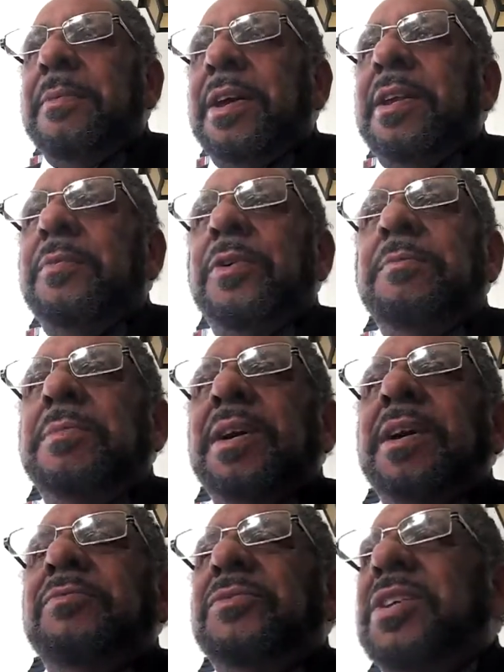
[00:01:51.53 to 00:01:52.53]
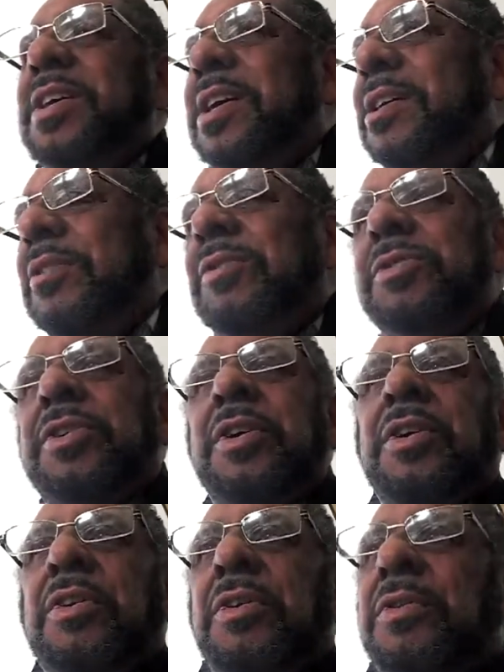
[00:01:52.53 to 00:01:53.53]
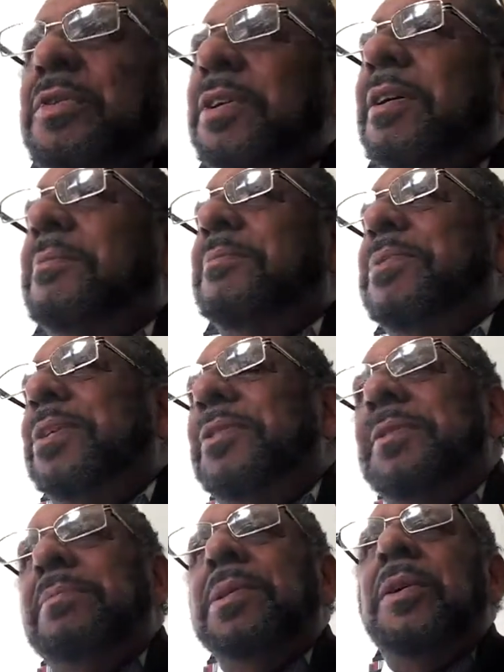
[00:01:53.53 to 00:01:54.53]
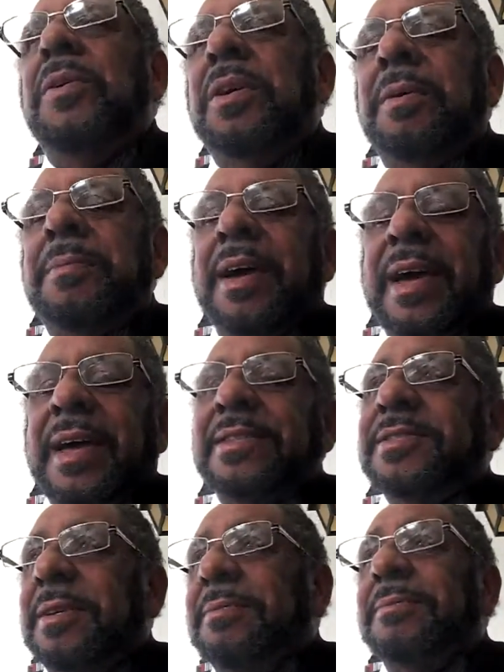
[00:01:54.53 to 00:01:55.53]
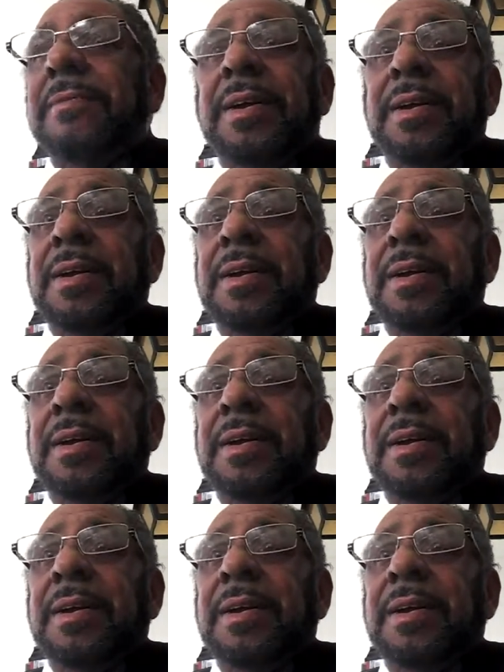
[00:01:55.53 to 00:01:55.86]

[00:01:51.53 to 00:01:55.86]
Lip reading: anyone being killed or hurt or a building blowing up behind something